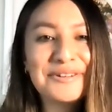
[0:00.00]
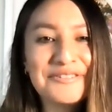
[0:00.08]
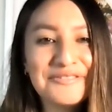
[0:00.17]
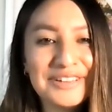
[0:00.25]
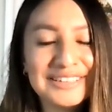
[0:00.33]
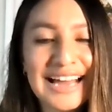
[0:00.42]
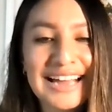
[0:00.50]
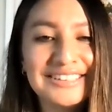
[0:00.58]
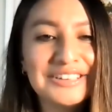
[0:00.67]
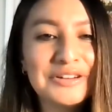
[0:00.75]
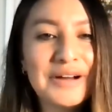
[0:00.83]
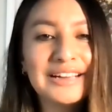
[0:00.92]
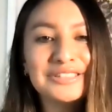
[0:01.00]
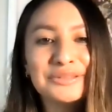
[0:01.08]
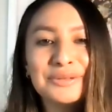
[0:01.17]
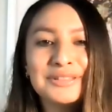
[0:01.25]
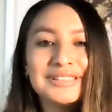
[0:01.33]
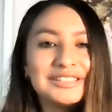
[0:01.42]
perfect. I just
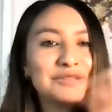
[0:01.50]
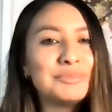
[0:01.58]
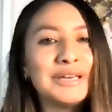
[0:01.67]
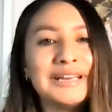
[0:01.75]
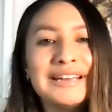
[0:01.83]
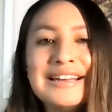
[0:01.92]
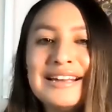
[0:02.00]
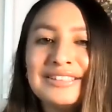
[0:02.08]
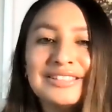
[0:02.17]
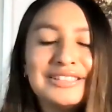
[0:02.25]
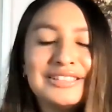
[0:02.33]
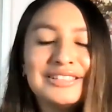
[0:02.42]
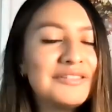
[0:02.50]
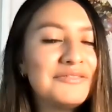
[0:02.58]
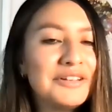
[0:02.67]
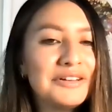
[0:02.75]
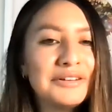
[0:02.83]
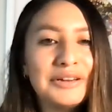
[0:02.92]
want this to be just a
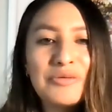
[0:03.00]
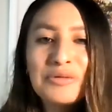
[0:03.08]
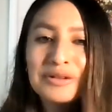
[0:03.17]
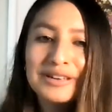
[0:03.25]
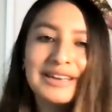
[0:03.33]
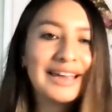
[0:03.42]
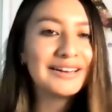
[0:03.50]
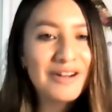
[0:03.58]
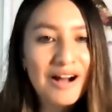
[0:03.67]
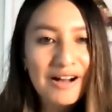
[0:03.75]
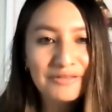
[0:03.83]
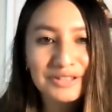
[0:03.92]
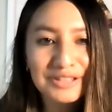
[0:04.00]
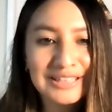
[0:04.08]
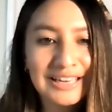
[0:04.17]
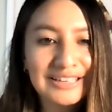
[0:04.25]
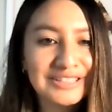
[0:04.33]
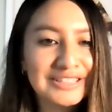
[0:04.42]
very organic
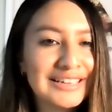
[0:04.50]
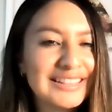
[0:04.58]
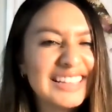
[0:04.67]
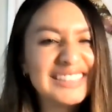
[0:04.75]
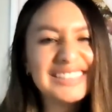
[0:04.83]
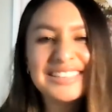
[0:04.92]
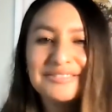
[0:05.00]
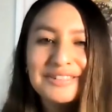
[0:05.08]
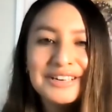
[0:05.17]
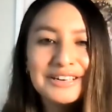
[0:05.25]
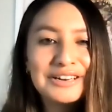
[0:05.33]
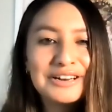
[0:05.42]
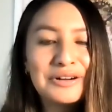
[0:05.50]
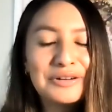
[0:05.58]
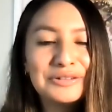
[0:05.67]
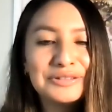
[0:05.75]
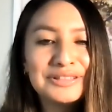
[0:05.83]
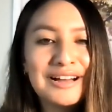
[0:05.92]
conversation. Let's see where it
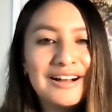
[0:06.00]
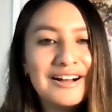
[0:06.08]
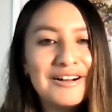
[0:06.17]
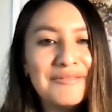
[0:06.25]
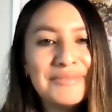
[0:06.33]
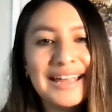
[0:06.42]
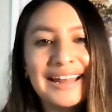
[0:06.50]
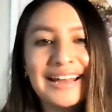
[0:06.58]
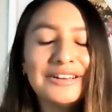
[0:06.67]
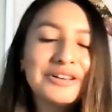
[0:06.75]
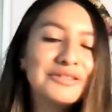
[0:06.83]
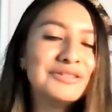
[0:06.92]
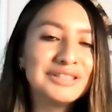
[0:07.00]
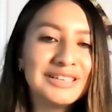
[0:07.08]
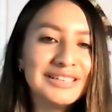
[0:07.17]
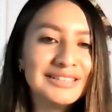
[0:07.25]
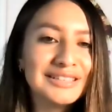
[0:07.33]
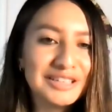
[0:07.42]
goes. And I know
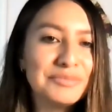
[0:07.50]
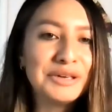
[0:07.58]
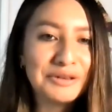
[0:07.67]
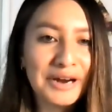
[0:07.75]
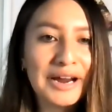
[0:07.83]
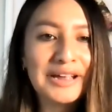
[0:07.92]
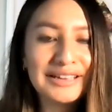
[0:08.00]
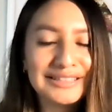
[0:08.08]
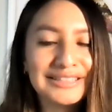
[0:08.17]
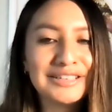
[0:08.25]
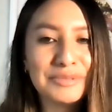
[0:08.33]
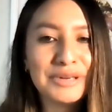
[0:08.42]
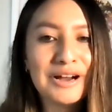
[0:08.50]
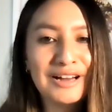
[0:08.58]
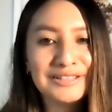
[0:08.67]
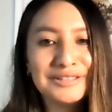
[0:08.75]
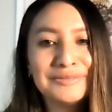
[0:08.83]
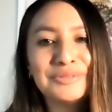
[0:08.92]
it's going to be great. It's going to be
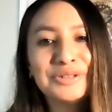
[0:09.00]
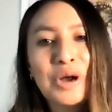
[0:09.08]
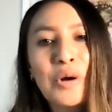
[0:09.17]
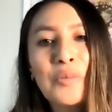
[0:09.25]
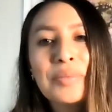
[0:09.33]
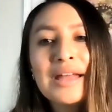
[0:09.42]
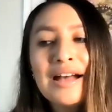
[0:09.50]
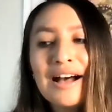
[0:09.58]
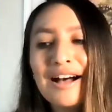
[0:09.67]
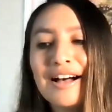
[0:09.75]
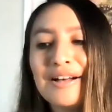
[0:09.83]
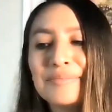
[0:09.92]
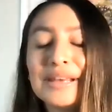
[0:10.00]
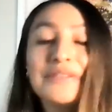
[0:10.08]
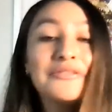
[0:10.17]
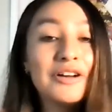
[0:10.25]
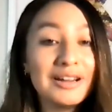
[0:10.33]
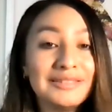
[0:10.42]
awesome. So,
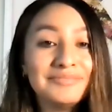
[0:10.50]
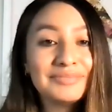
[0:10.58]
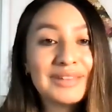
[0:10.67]
Yvonne,